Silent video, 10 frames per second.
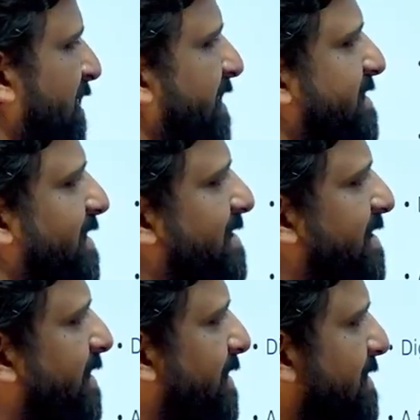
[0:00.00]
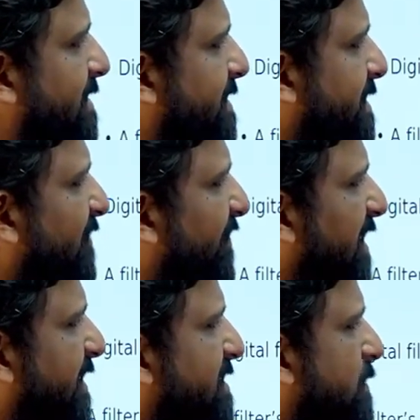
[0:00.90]
digital signals, digital
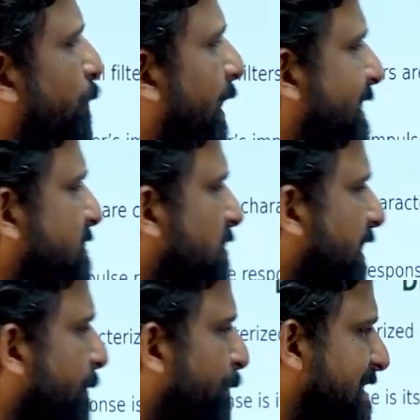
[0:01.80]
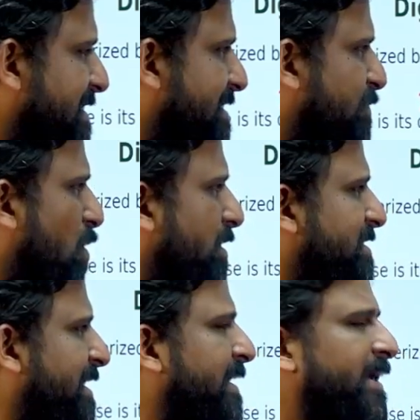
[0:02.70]
filters based on the impulse
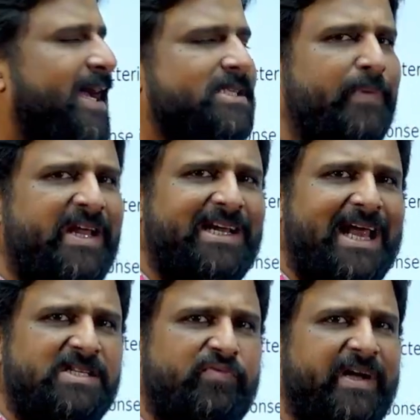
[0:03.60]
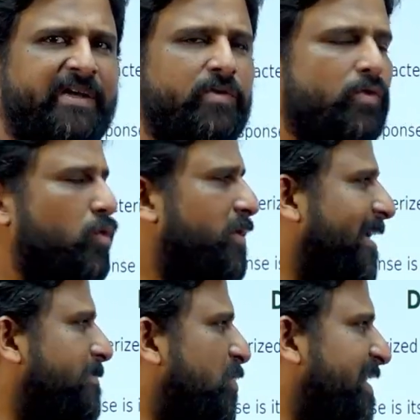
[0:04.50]
response has been classified into two
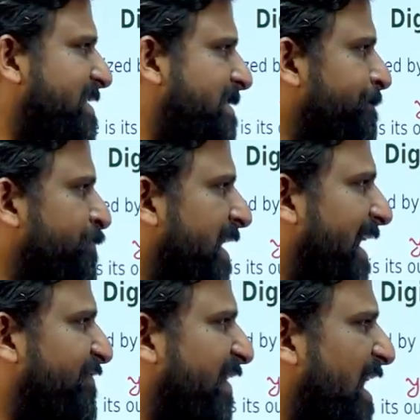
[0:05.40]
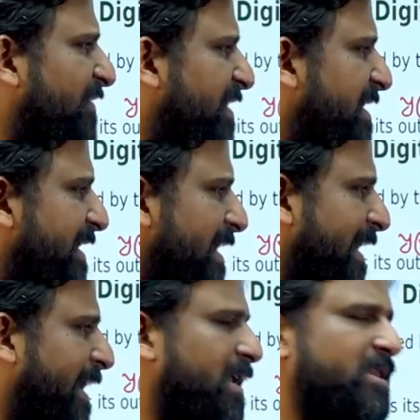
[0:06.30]
types. One is FIR filter
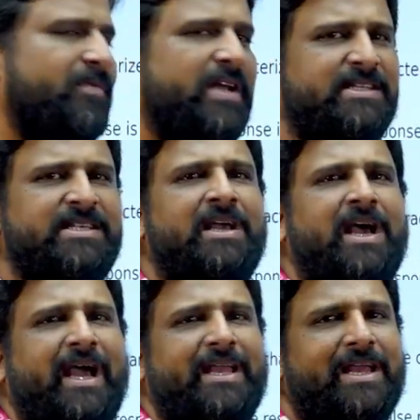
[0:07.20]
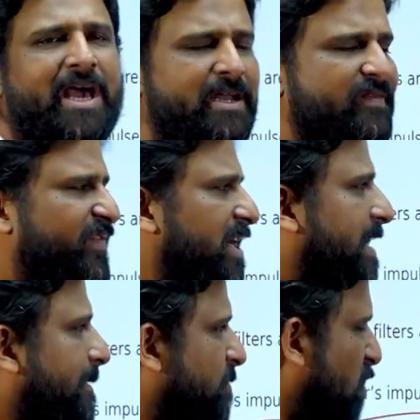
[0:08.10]
and another one is IIR
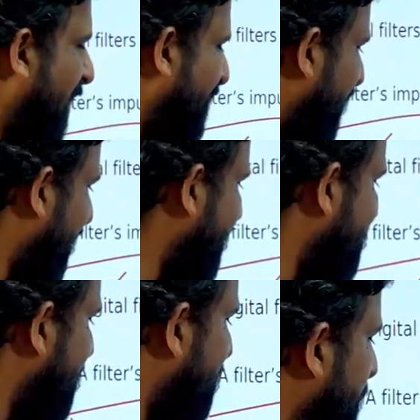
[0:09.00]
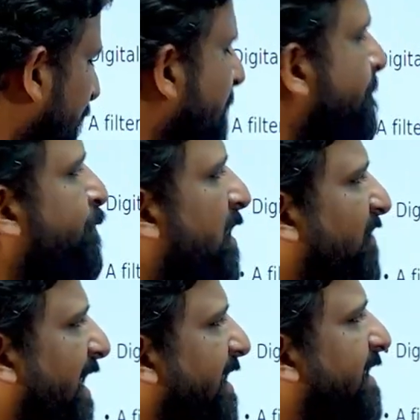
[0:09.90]
filter. So FIR is nothing but
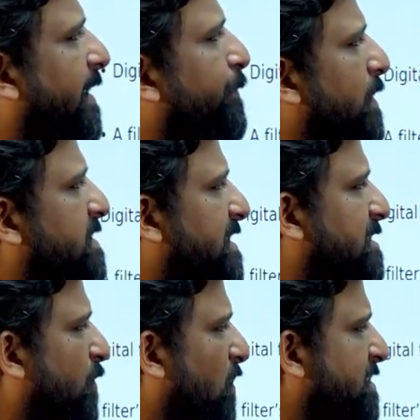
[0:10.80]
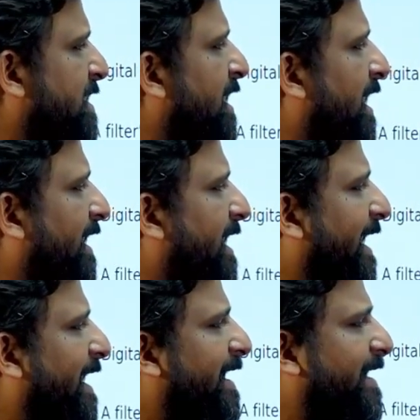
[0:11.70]
finite impulse response and
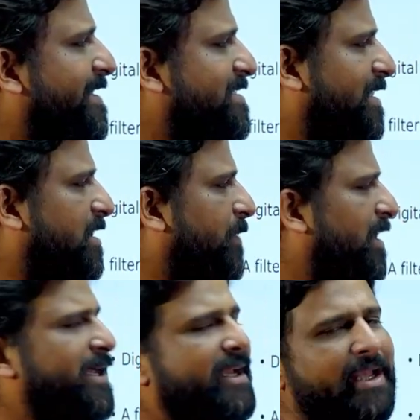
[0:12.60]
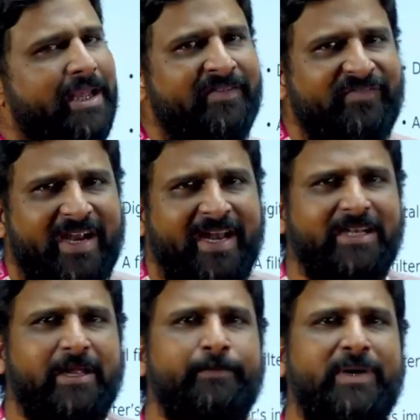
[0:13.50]
IIR is nothing but
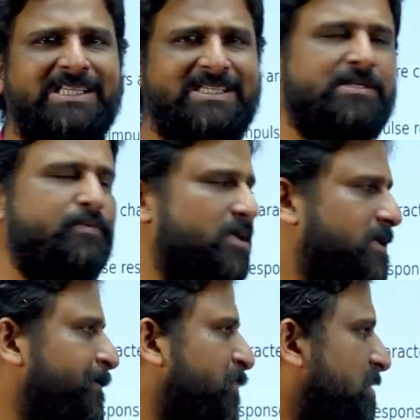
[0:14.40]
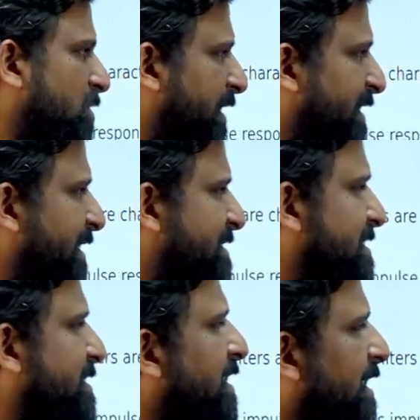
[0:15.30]
infinite impulse response. So in
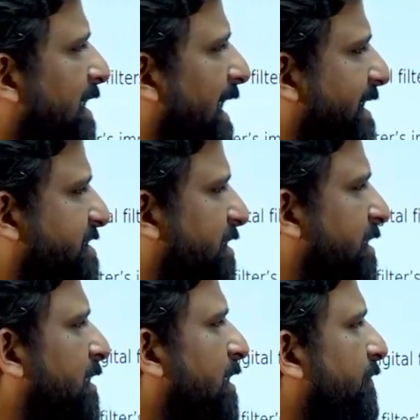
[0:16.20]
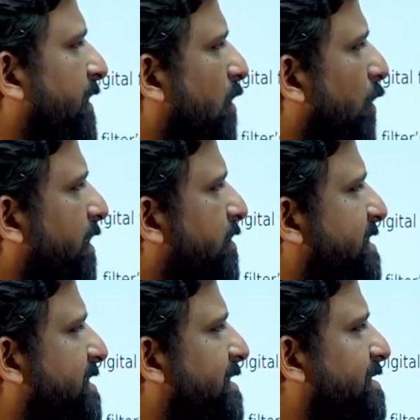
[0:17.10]
this lecture, we are going to
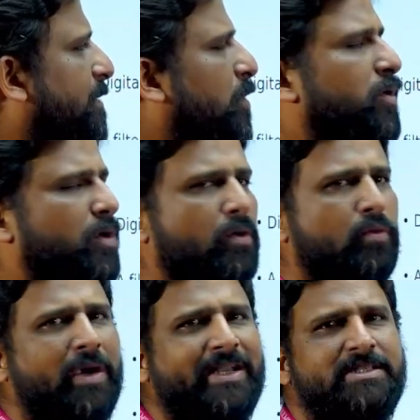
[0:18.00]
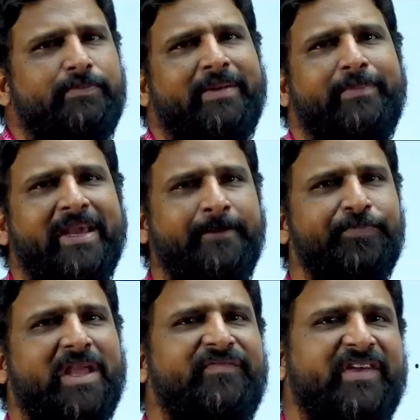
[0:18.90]
discuss about what is meant by
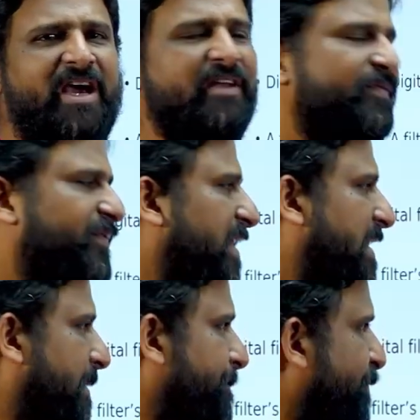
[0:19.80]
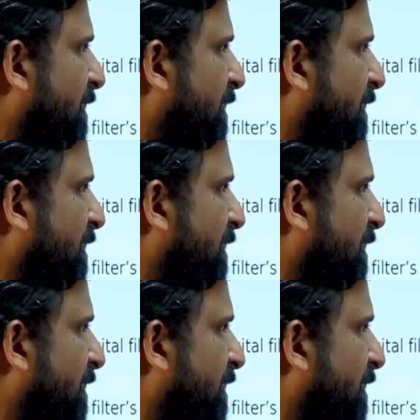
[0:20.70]
FIR filter.